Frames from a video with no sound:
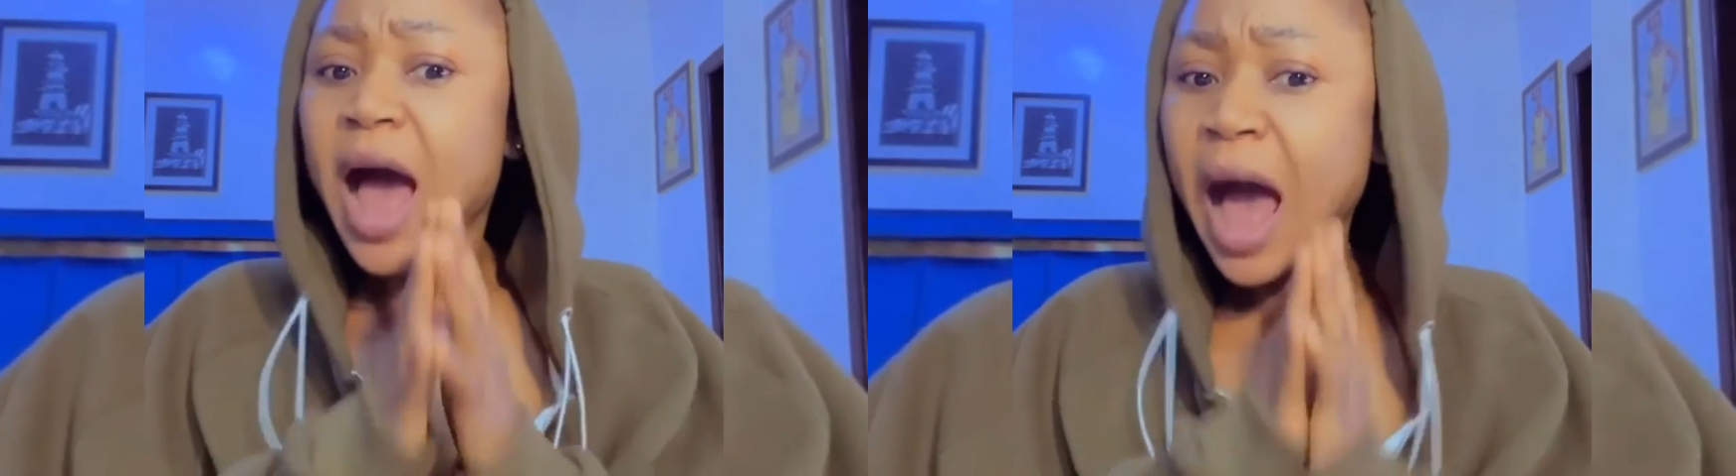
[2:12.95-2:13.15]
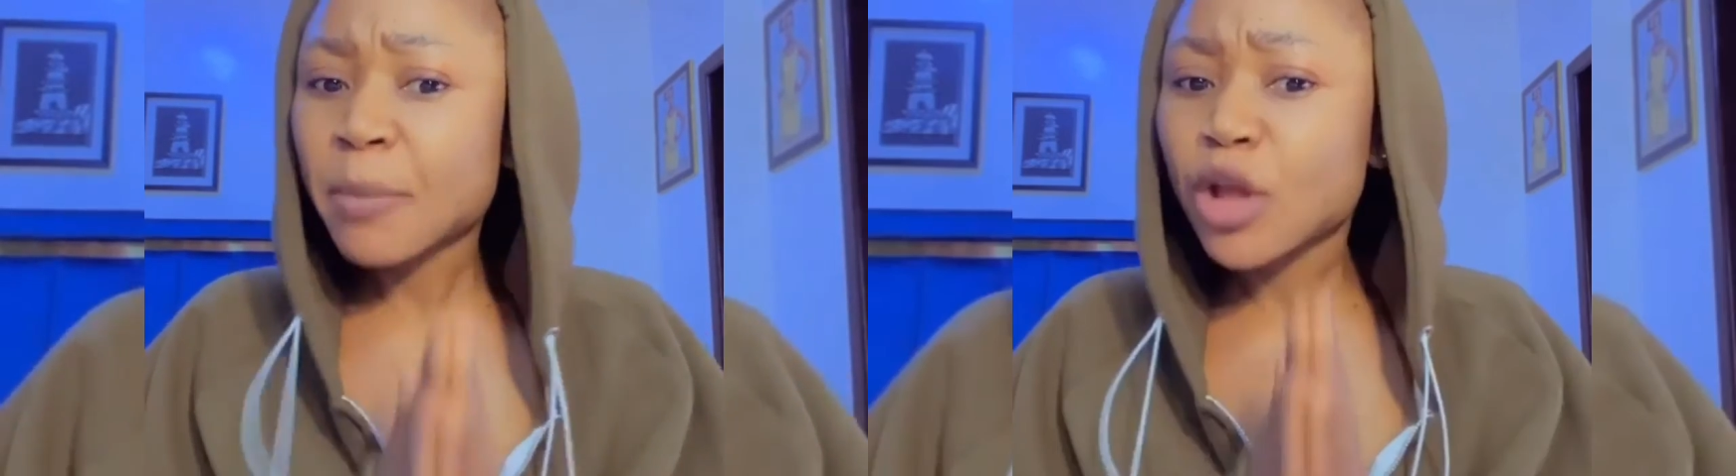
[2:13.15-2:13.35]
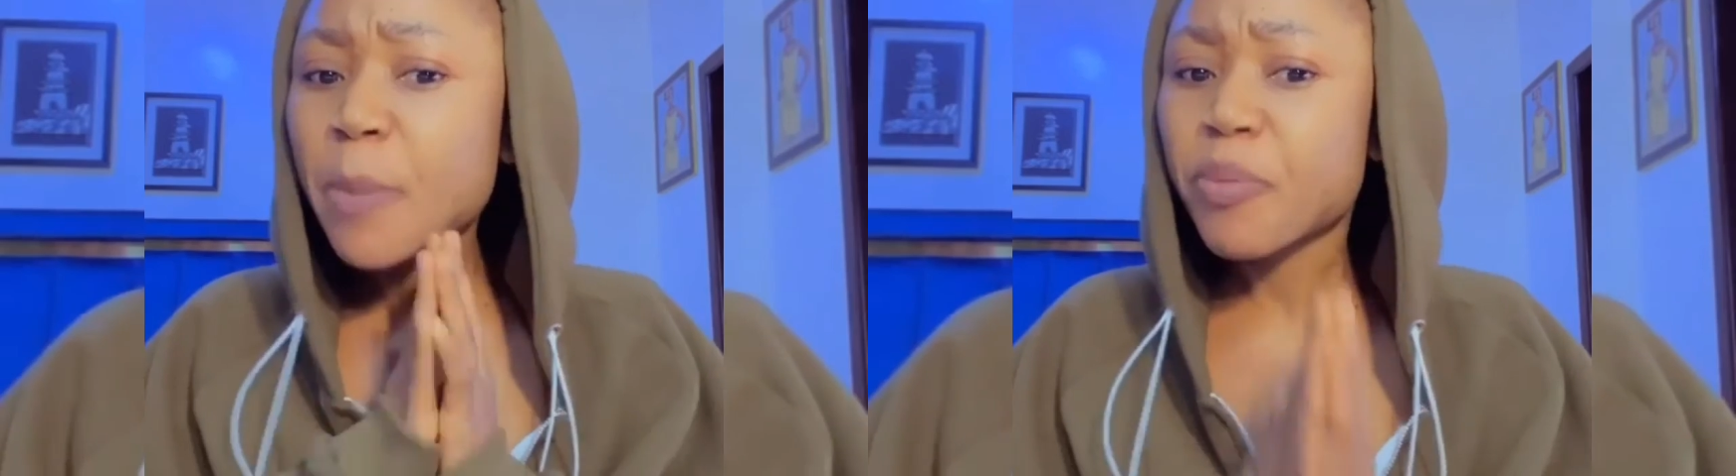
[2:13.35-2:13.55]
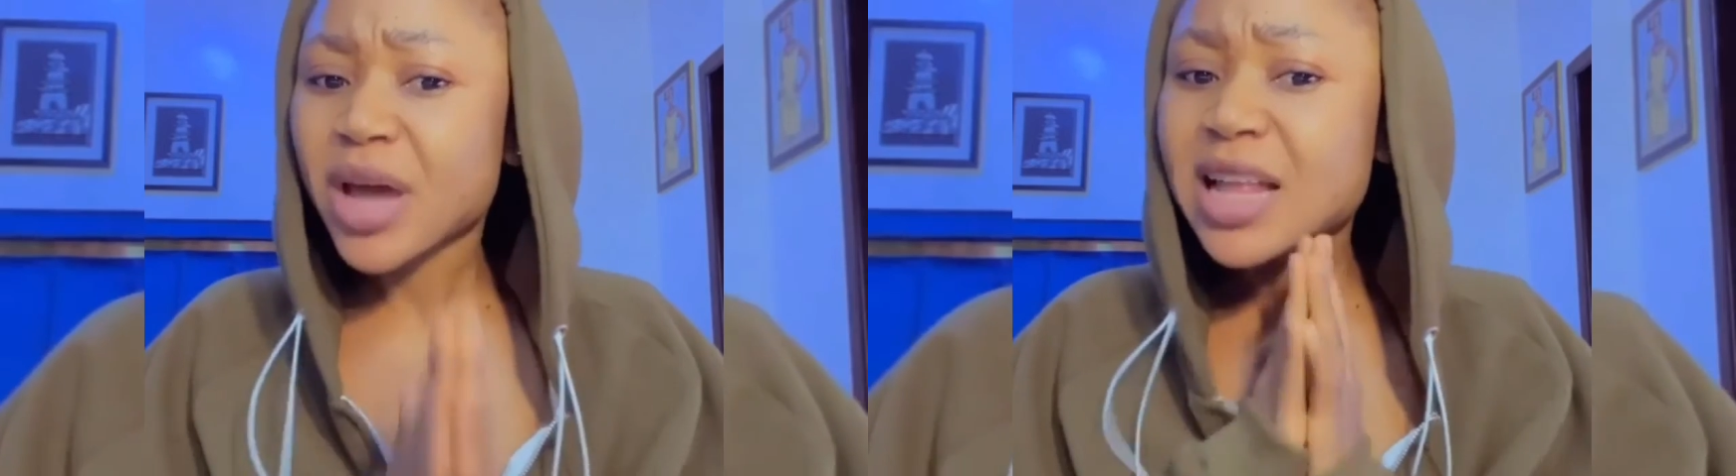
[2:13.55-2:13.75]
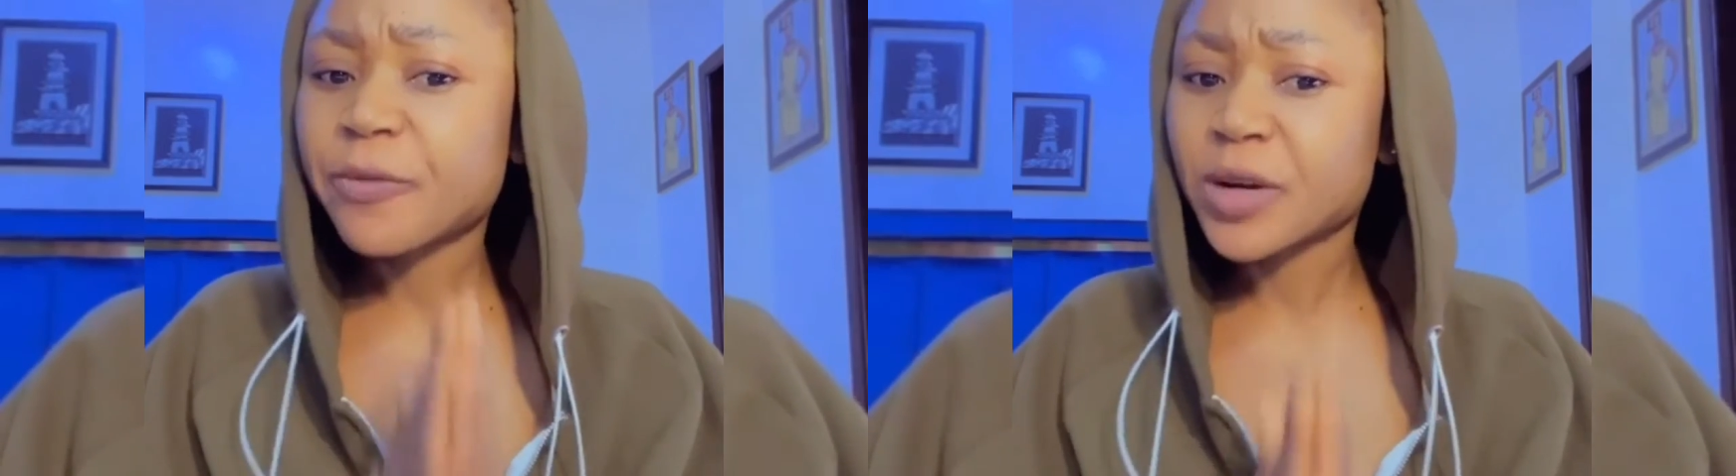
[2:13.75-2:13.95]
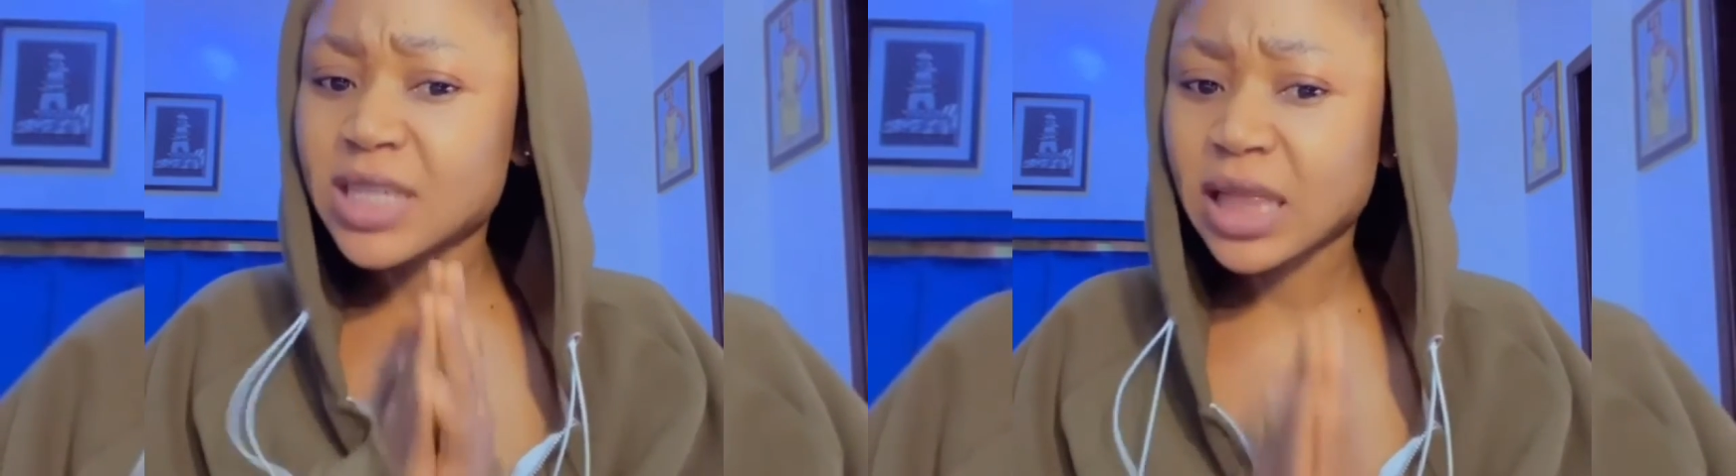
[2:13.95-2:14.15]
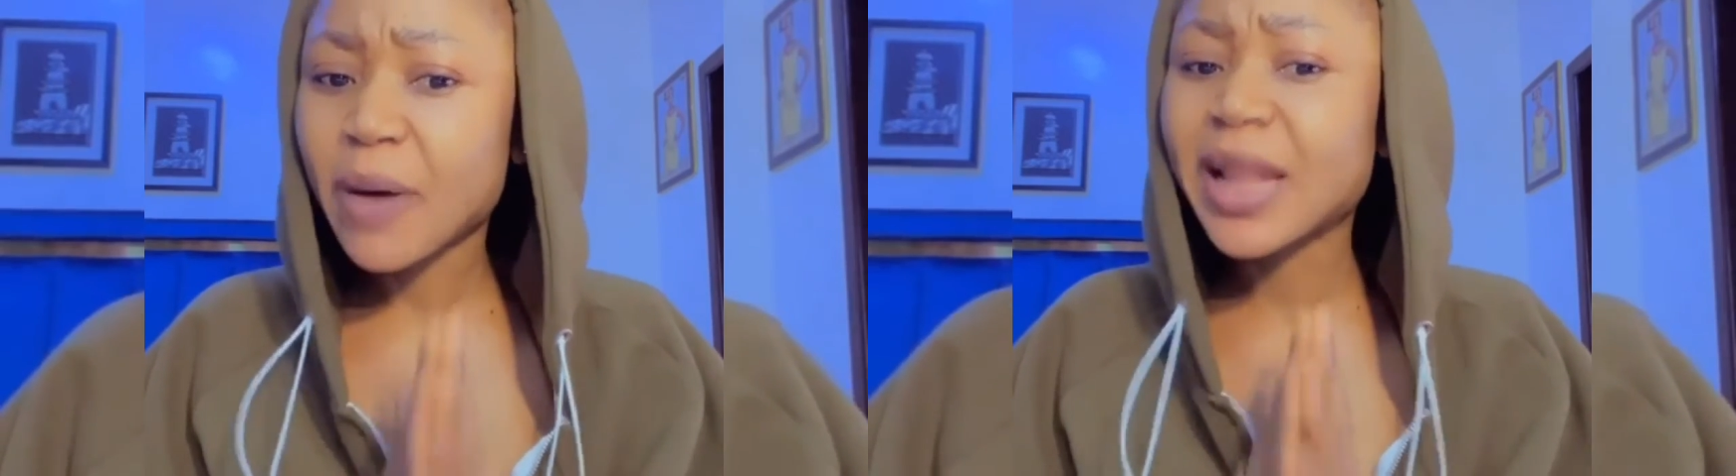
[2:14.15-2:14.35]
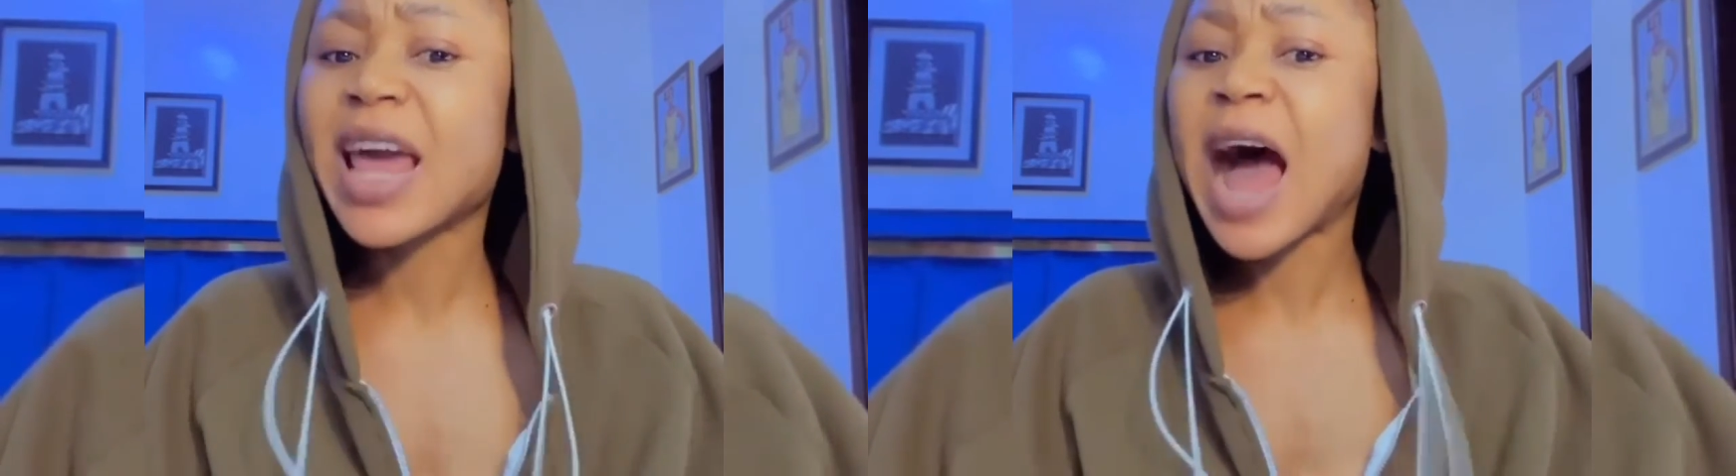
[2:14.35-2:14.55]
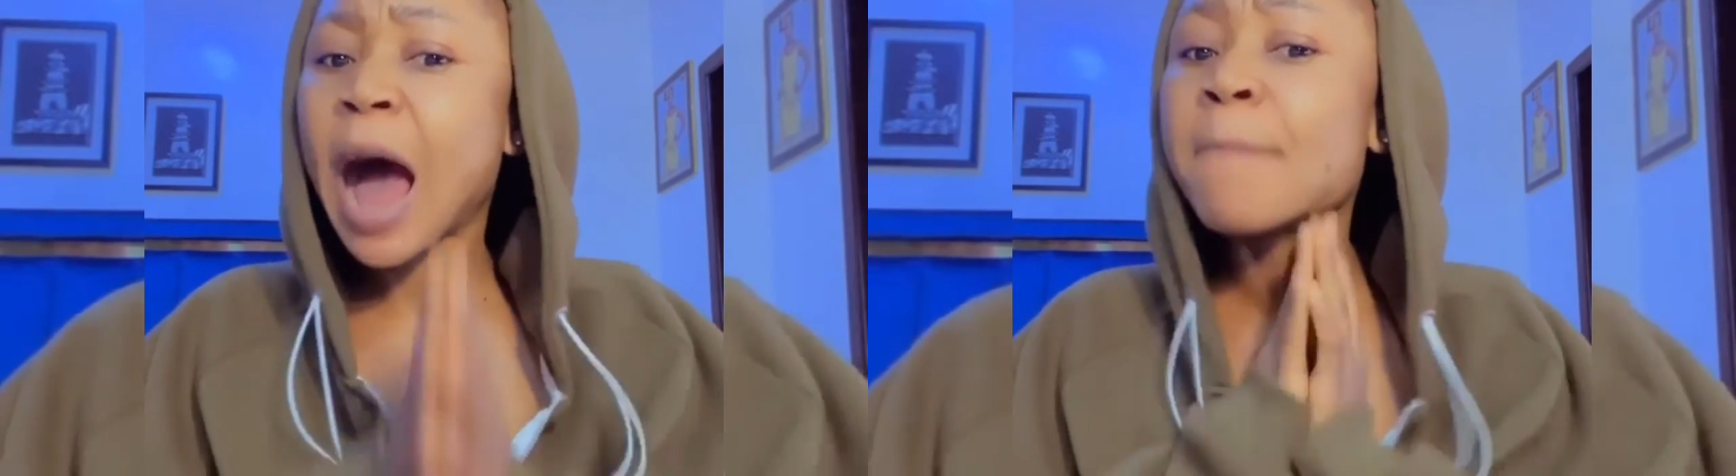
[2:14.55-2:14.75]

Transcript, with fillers: I'm not pregnant for Shatta Wale.